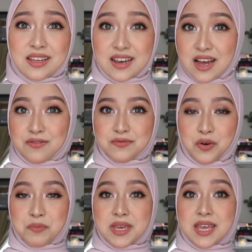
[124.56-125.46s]
enough
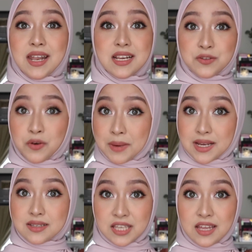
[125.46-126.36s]
for me, at least for
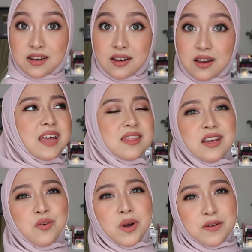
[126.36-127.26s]
my skin. I
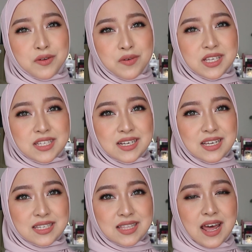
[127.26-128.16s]
think one of the reasons
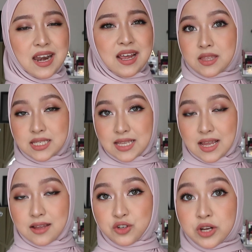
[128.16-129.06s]
is that this
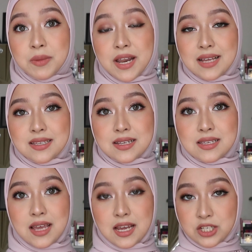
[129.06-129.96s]
treatment
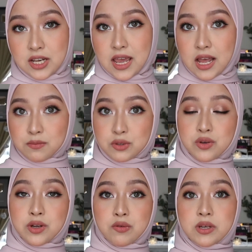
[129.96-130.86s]
essence actually helps to
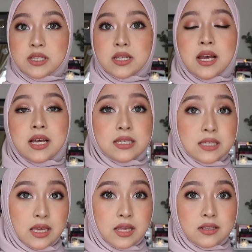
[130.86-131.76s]
increase
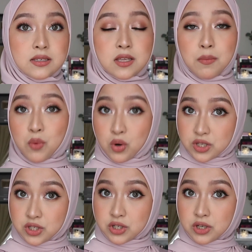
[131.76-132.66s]
skin's
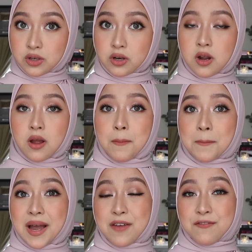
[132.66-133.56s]
moisture
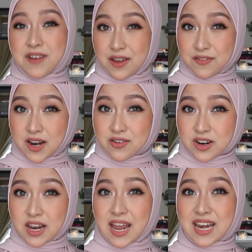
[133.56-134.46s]
by
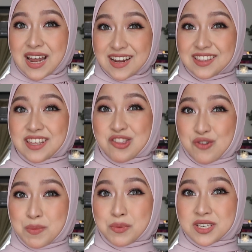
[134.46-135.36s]

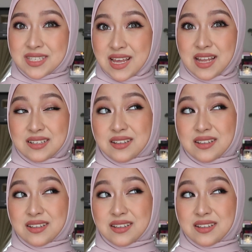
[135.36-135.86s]
593%.